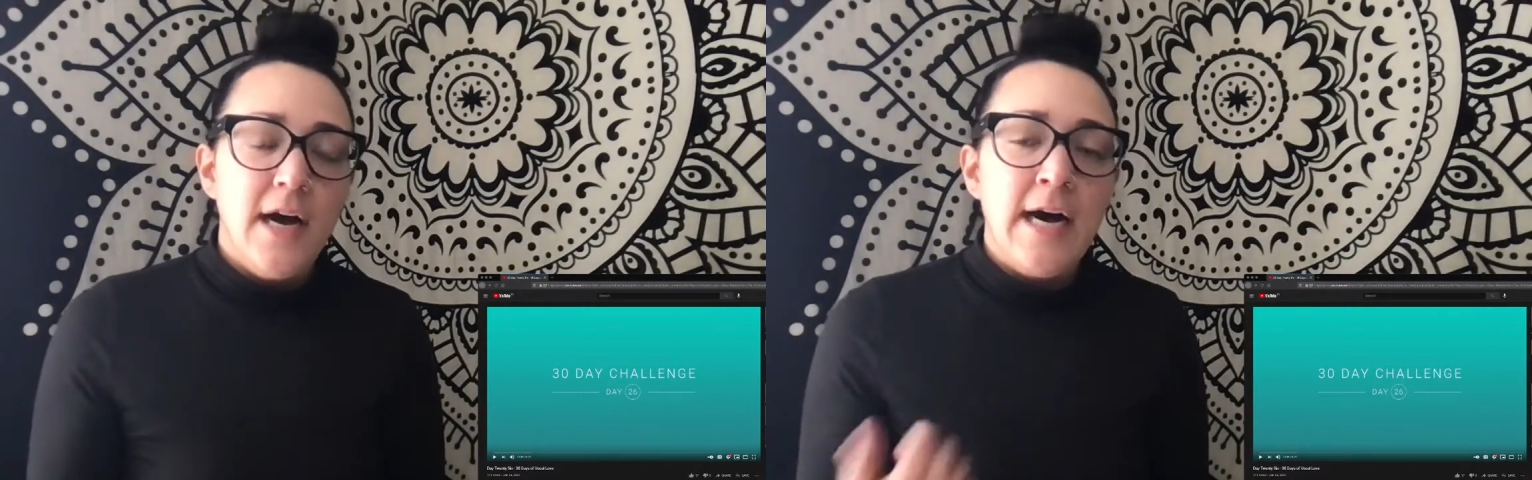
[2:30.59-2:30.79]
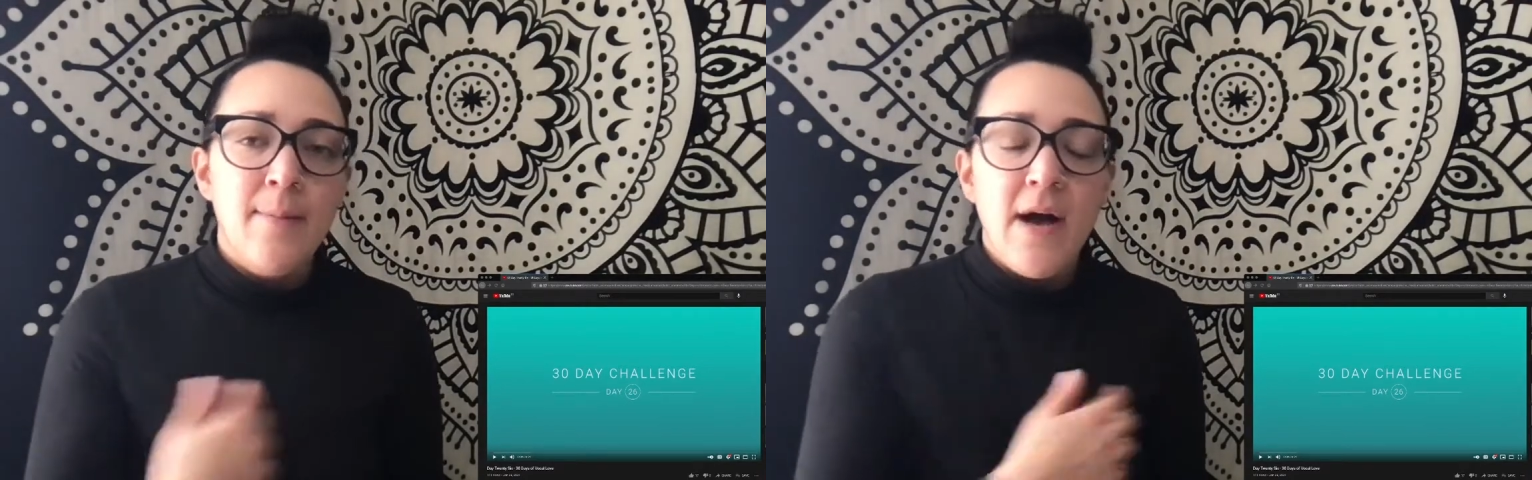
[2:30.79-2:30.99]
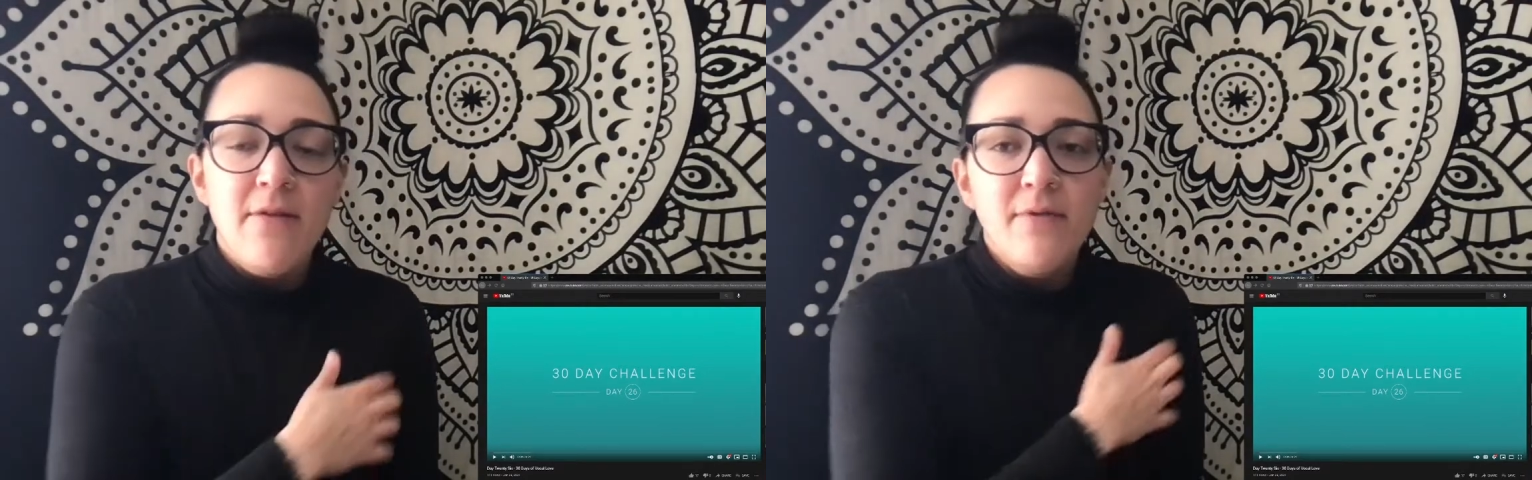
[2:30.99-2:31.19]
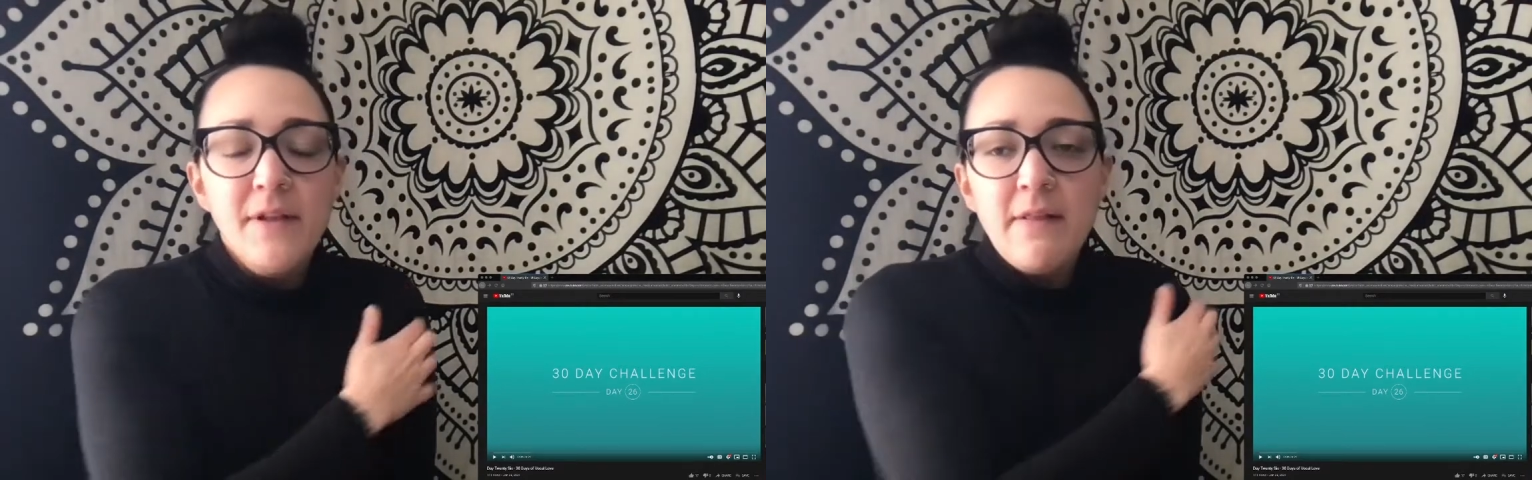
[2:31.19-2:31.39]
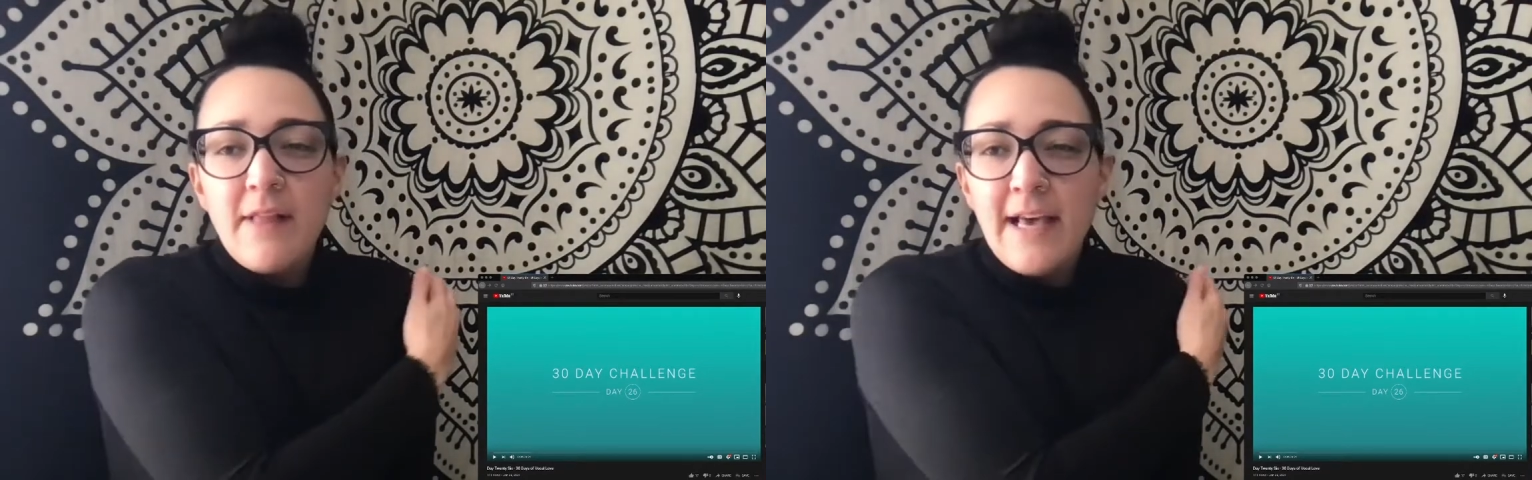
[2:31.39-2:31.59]
I
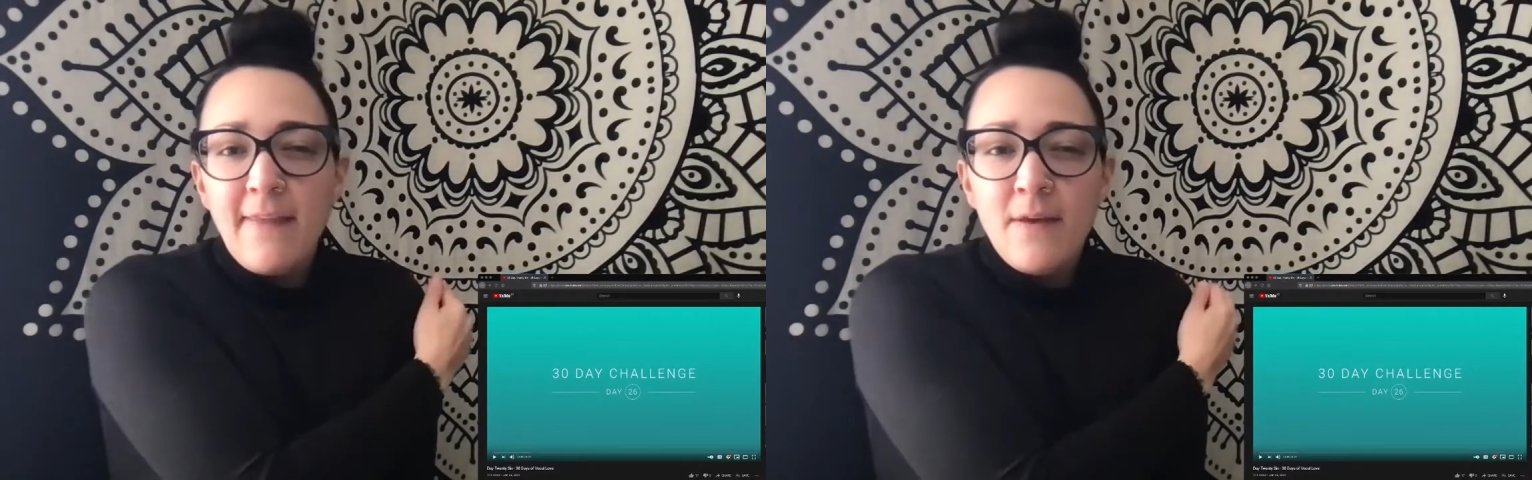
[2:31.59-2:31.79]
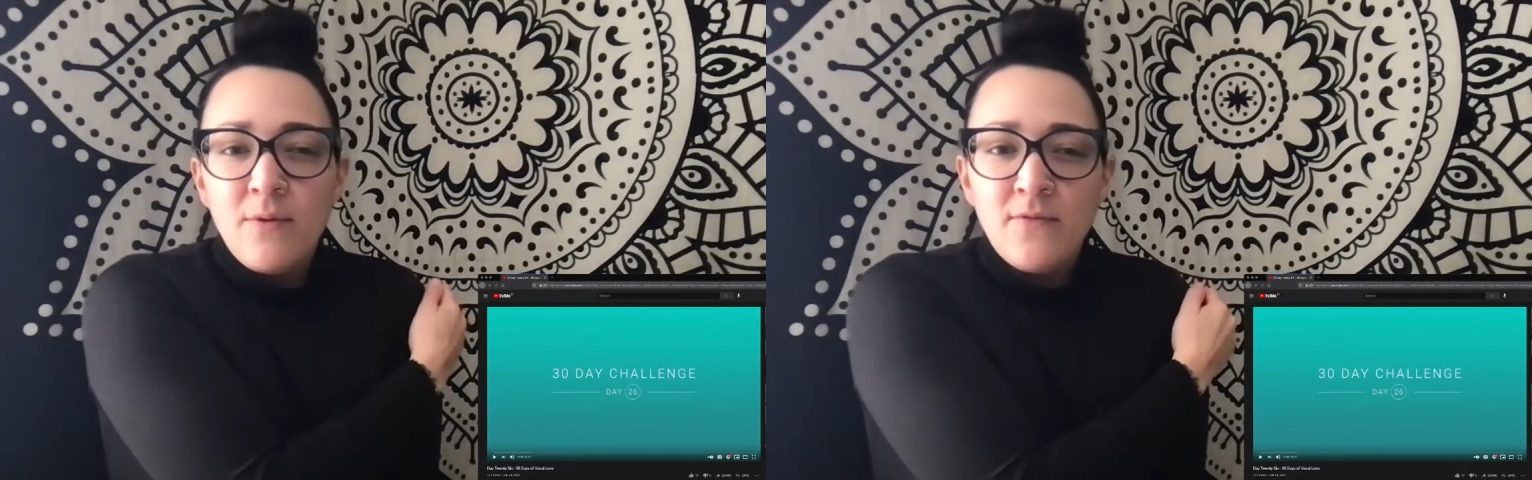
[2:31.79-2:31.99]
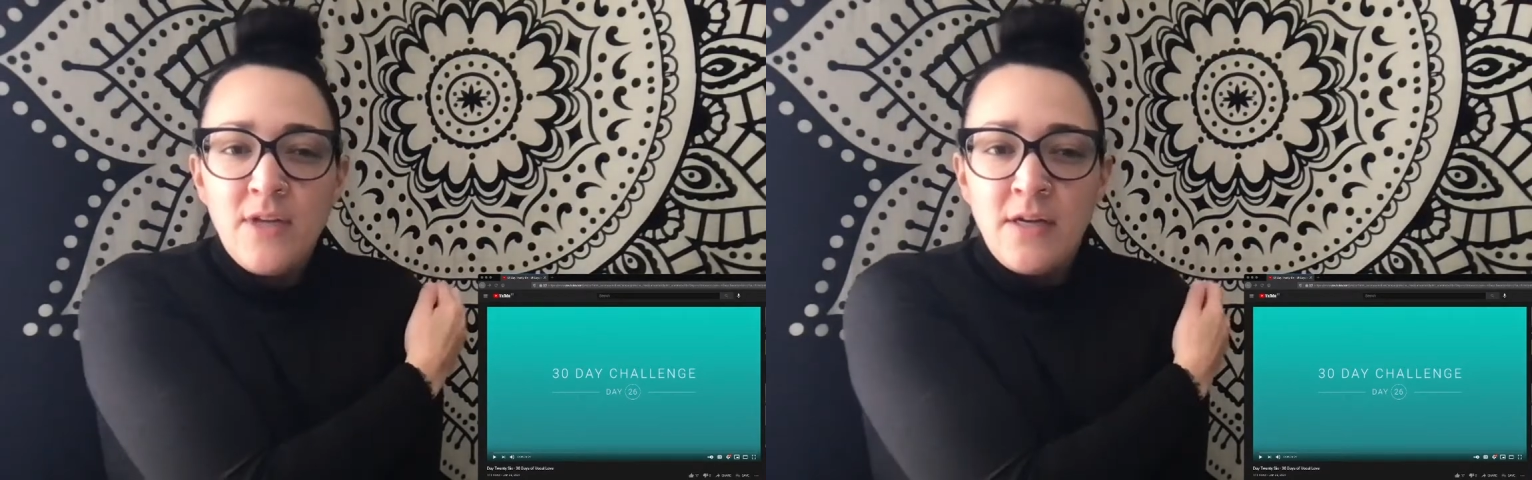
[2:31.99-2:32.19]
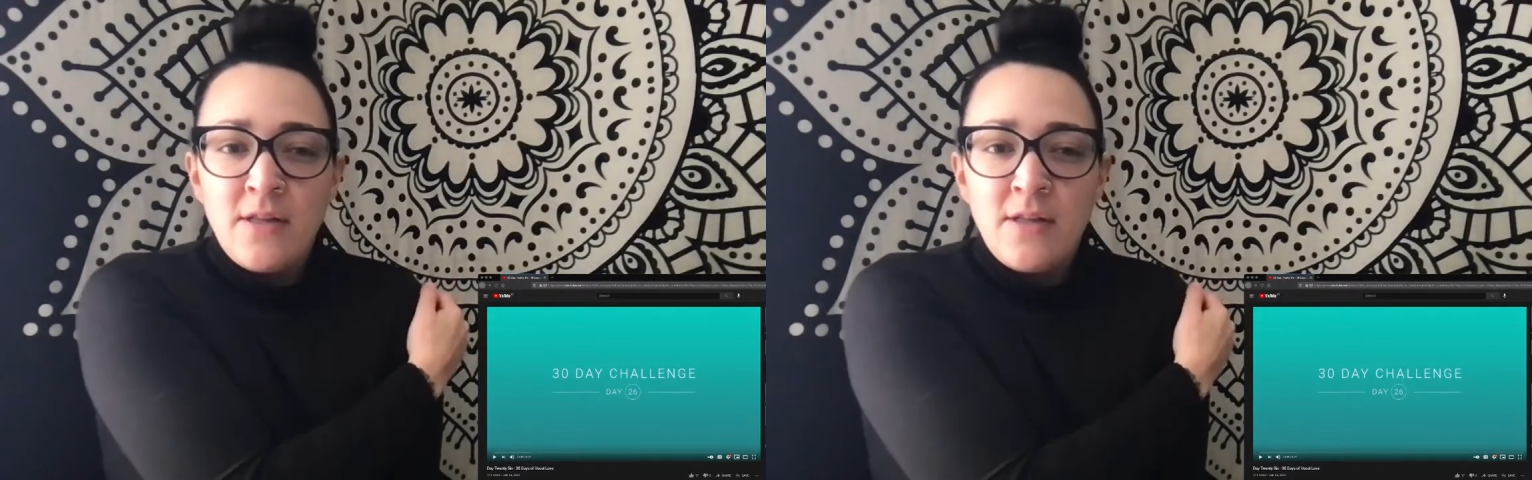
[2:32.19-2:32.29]
really like that we've done